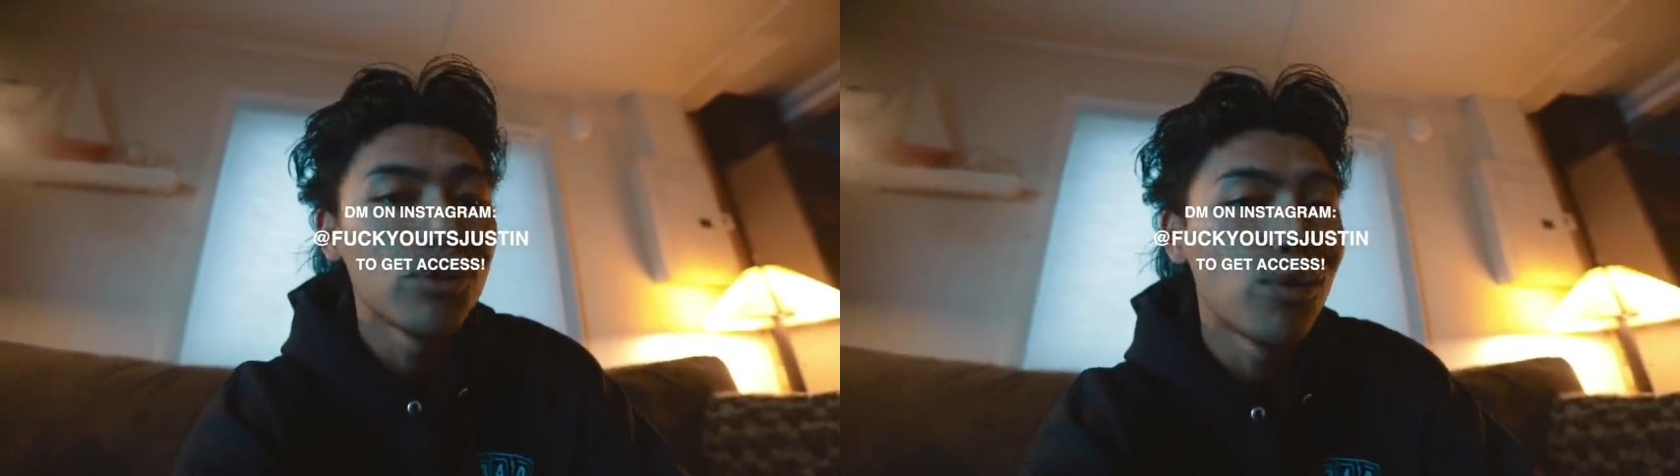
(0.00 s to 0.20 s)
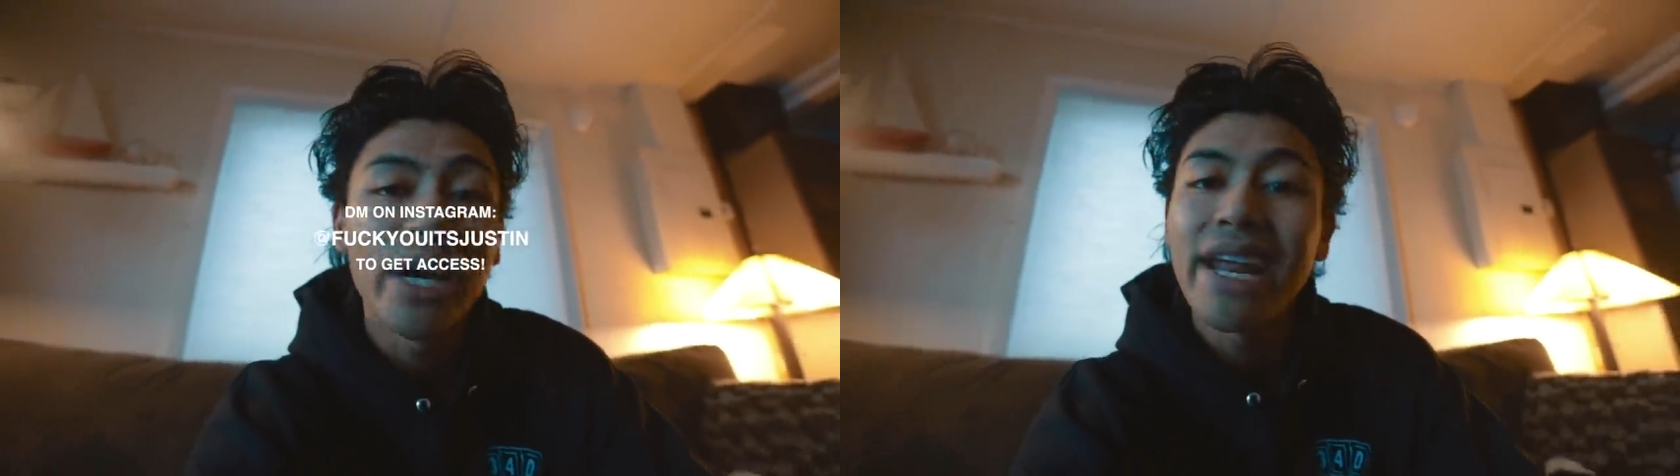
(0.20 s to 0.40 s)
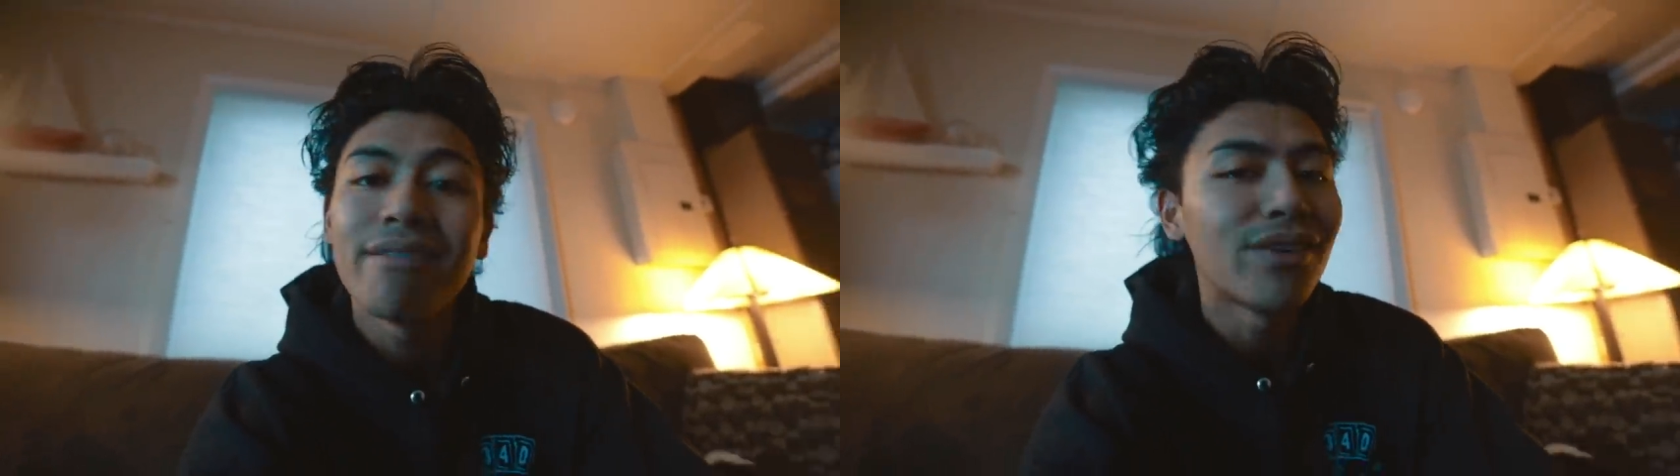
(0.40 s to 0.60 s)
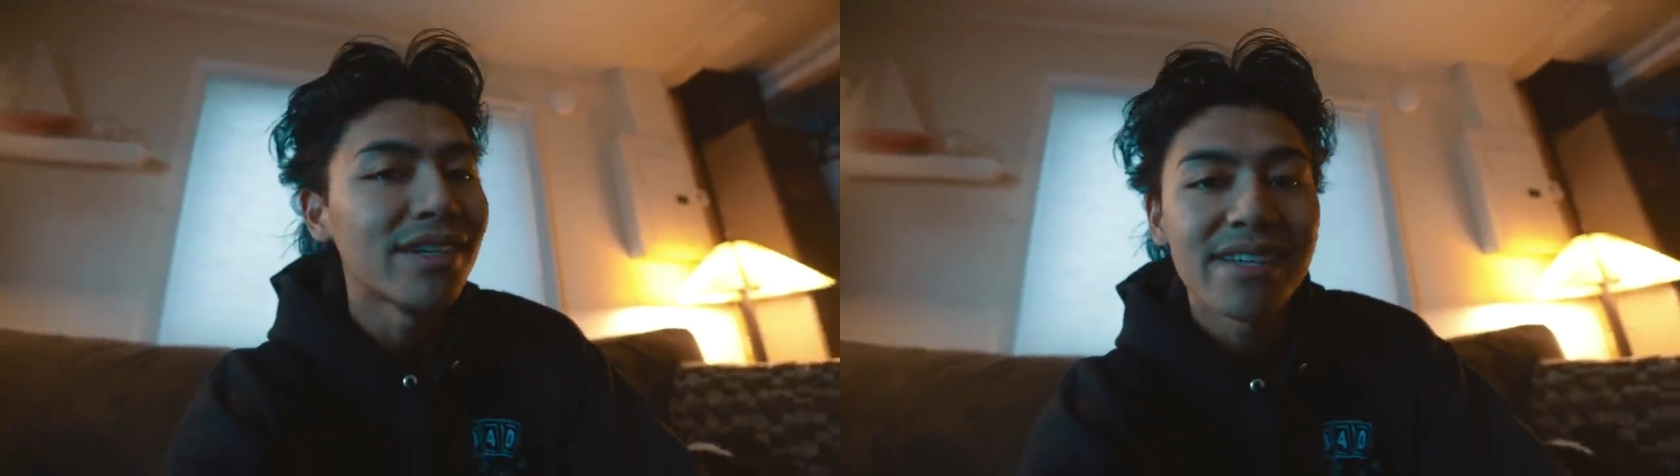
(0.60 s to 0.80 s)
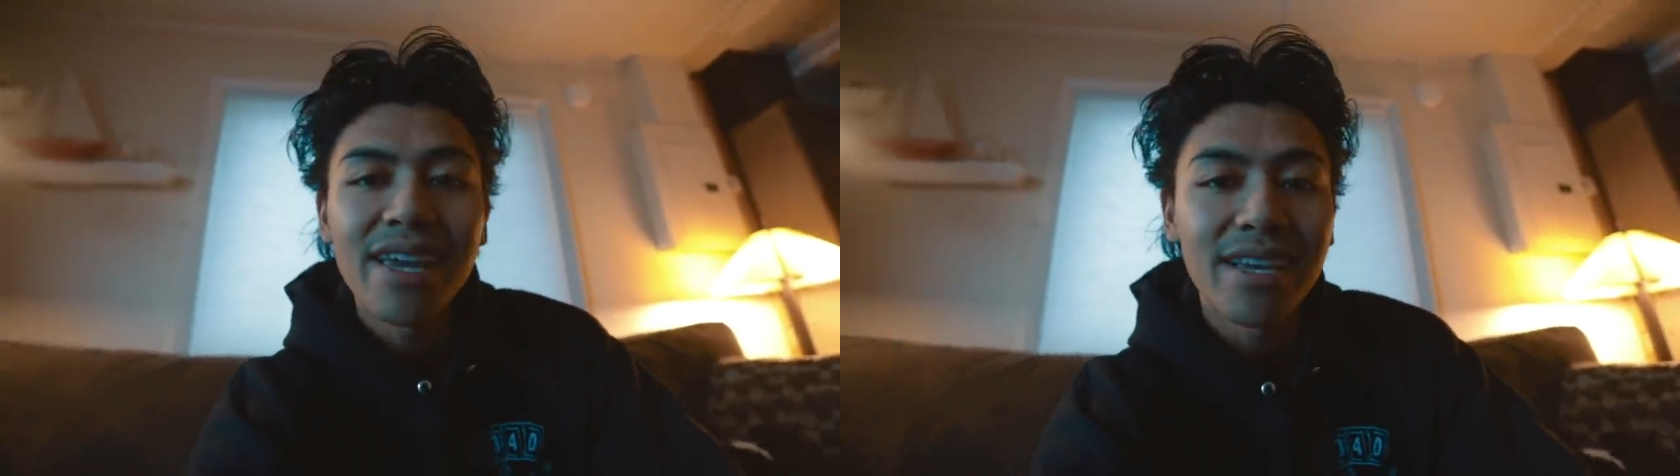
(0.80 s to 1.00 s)
do whatever
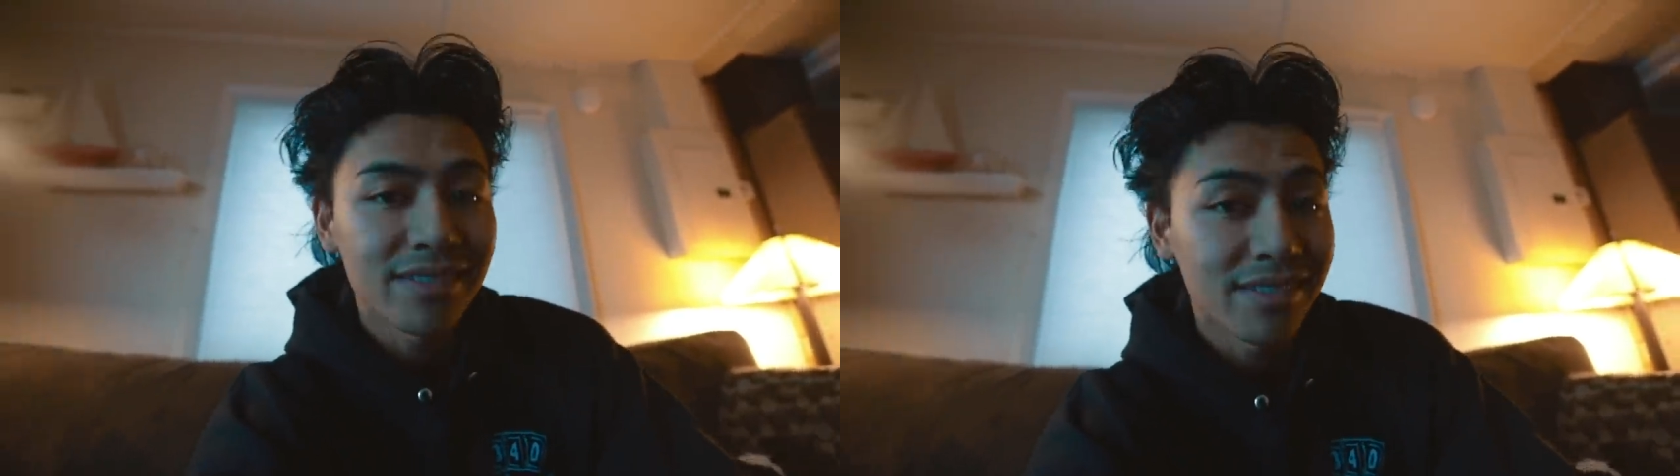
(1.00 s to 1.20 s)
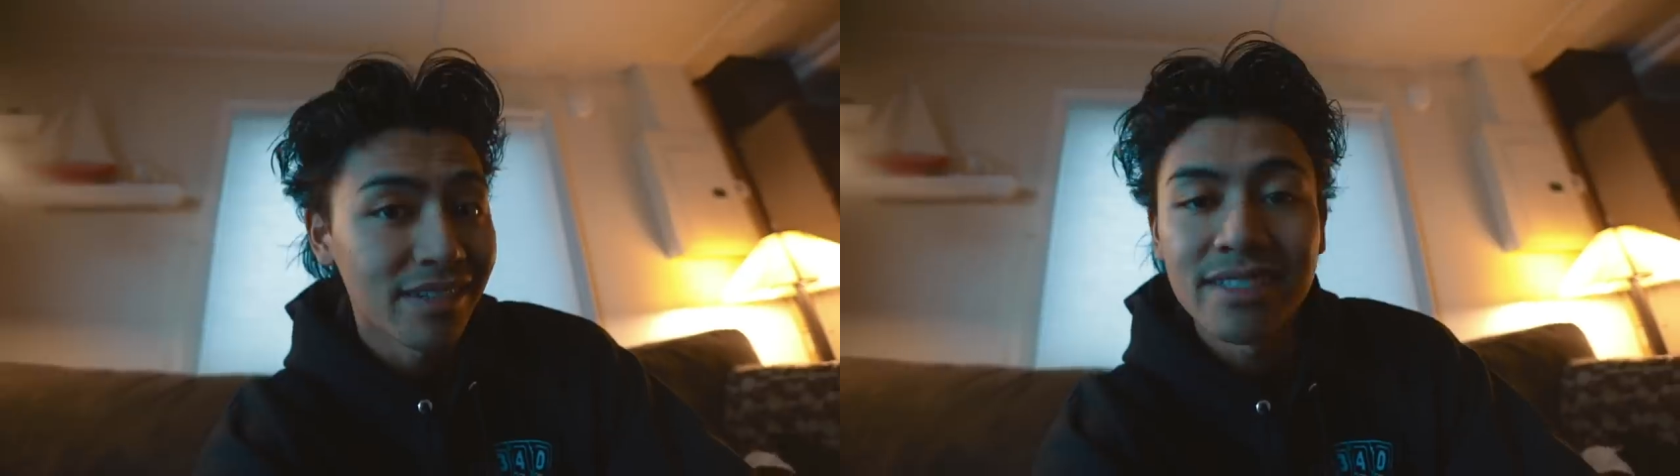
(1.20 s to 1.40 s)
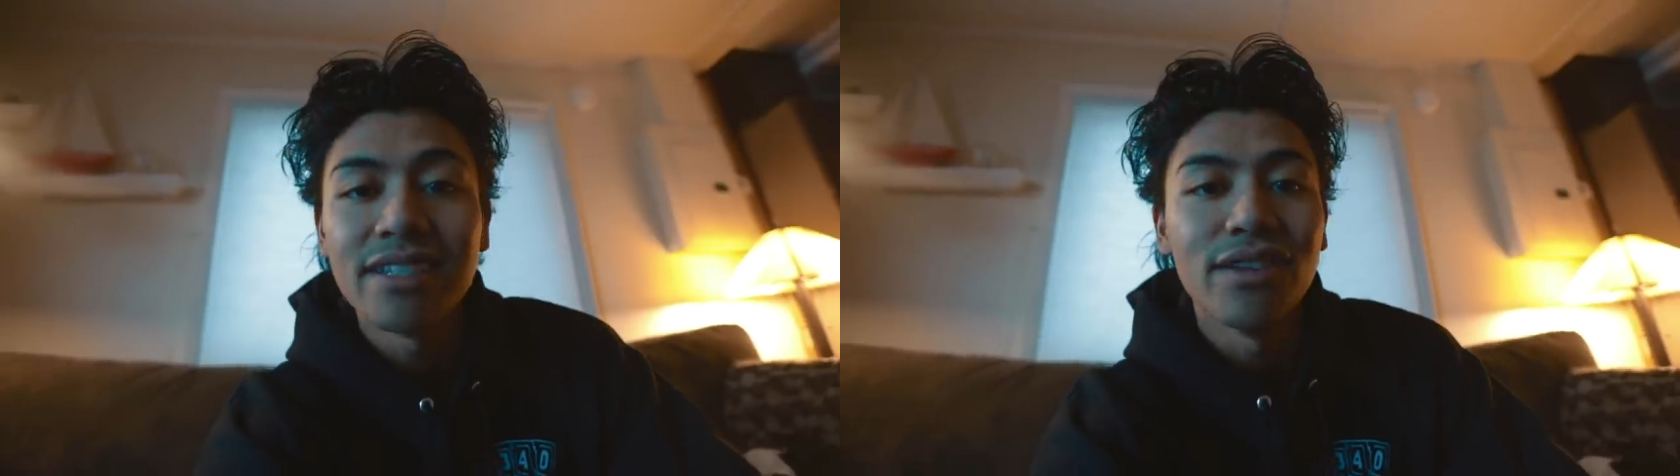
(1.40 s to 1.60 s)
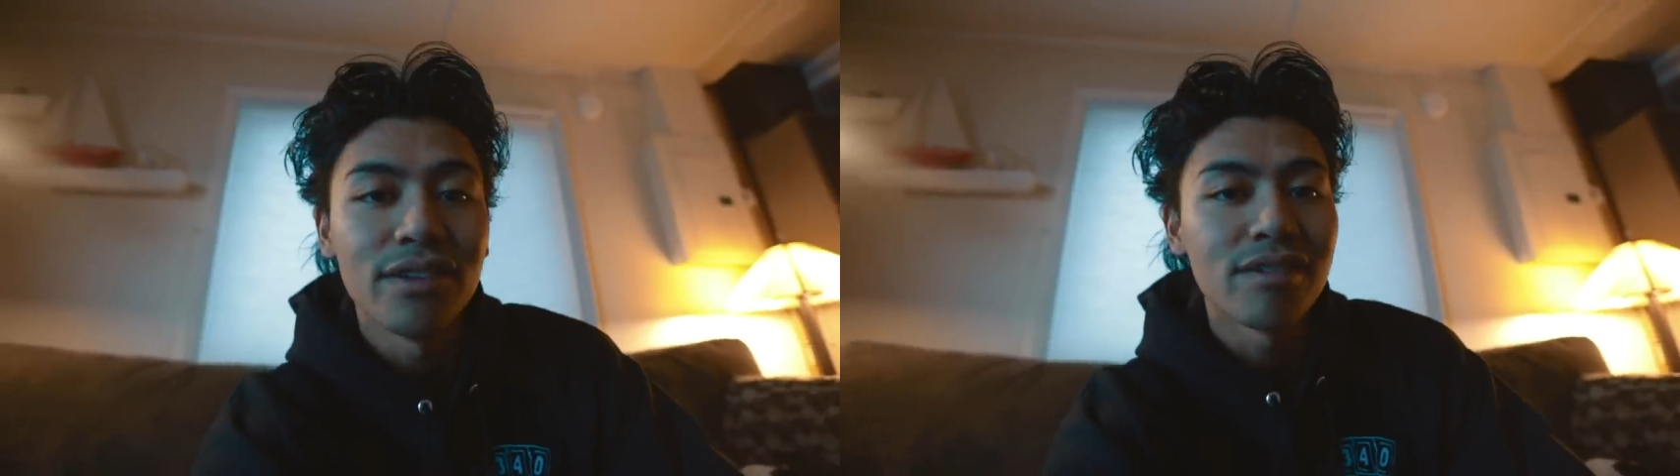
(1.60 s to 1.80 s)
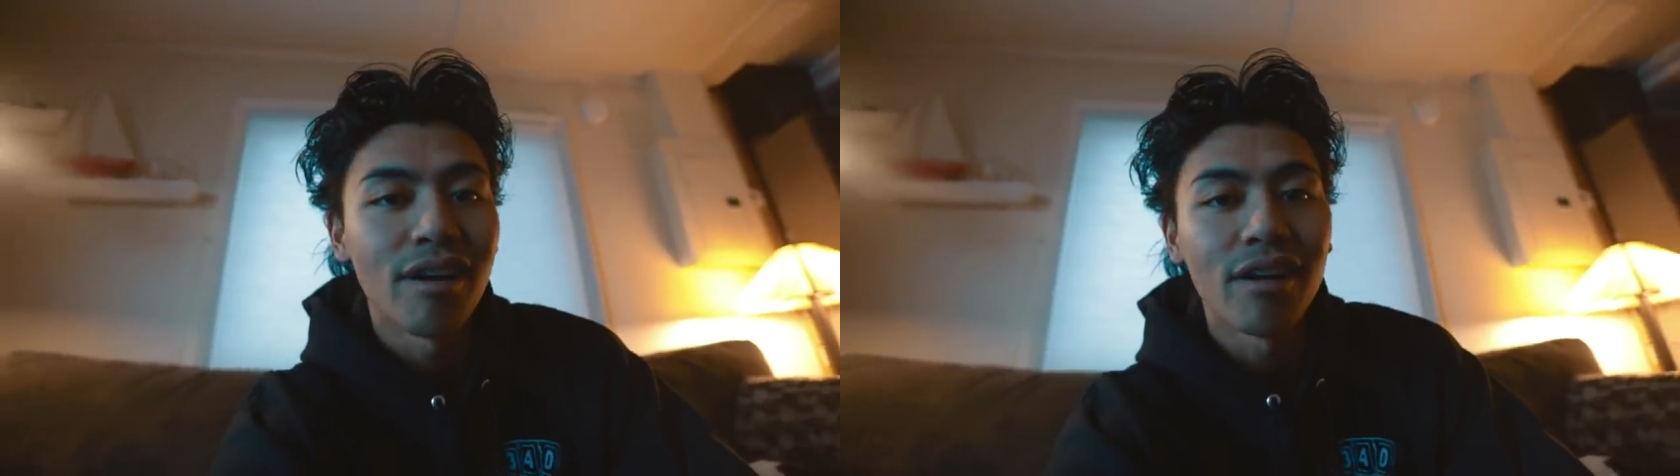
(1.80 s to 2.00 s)
it takes to see the
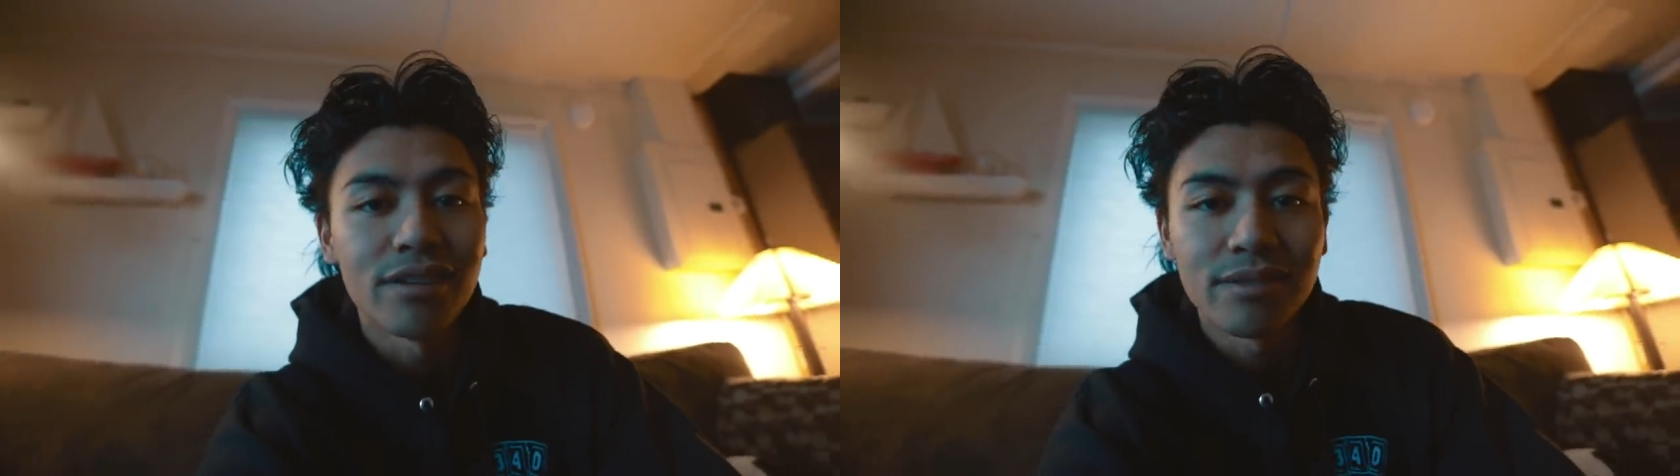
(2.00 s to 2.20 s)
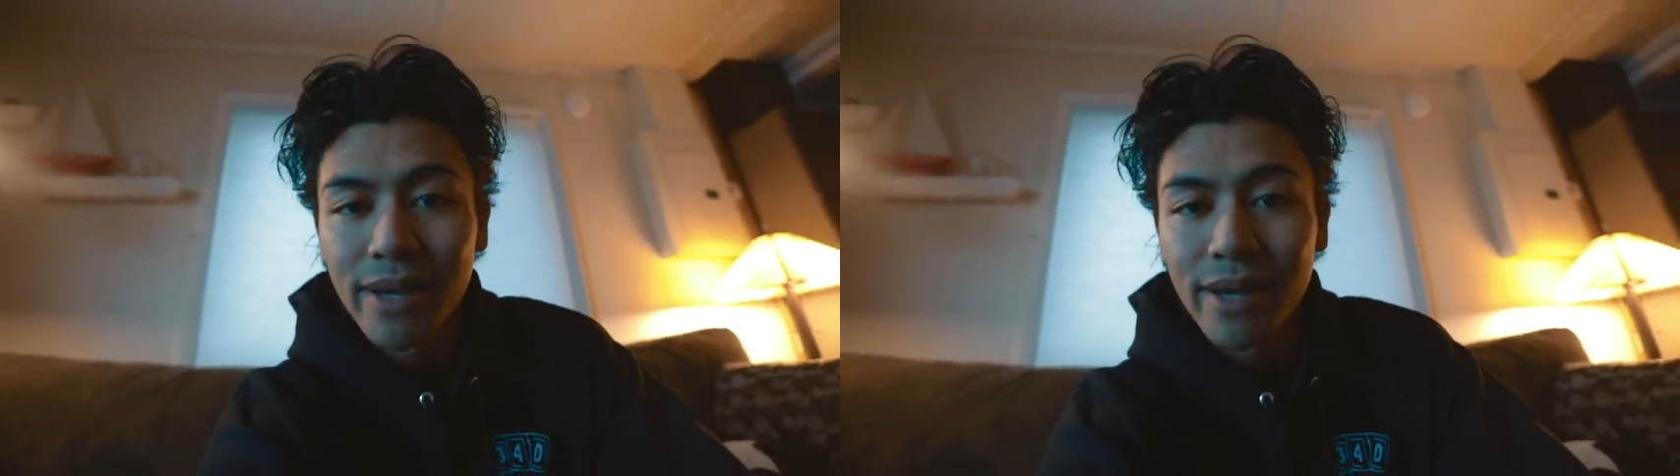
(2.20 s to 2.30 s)
stars,